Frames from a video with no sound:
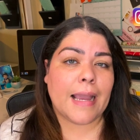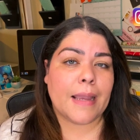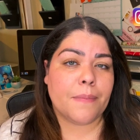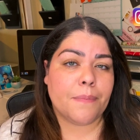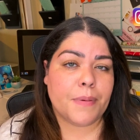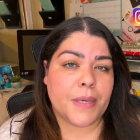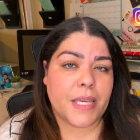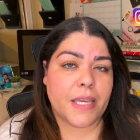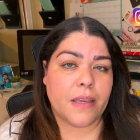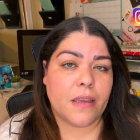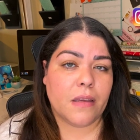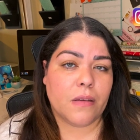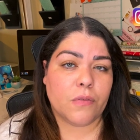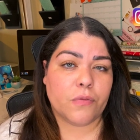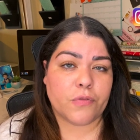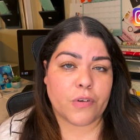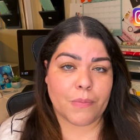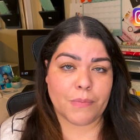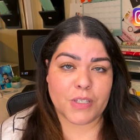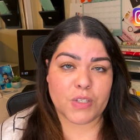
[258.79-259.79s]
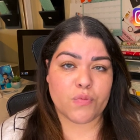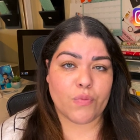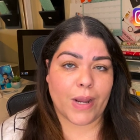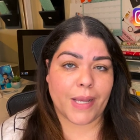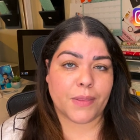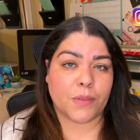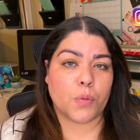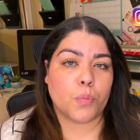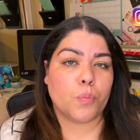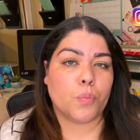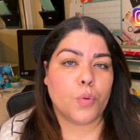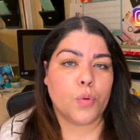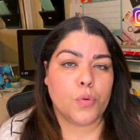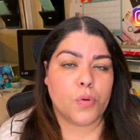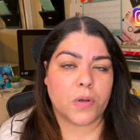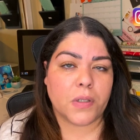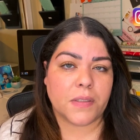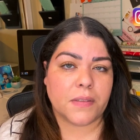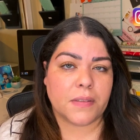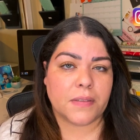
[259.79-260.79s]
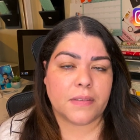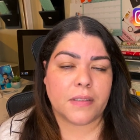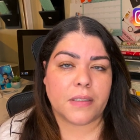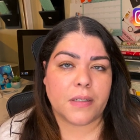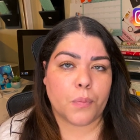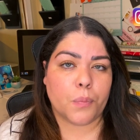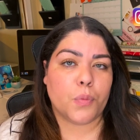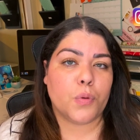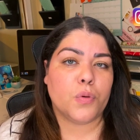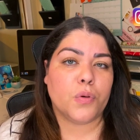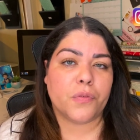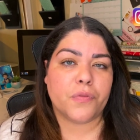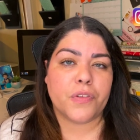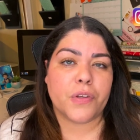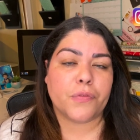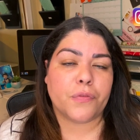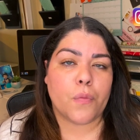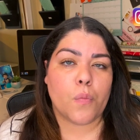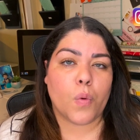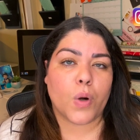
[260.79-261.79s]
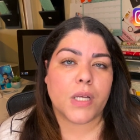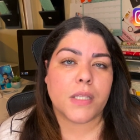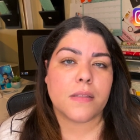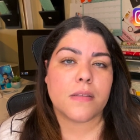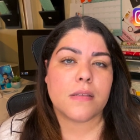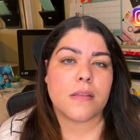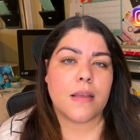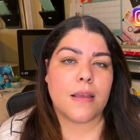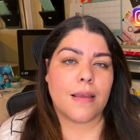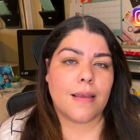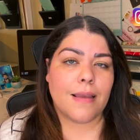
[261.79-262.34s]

IP from his random pool, because it's like a pool of different ones,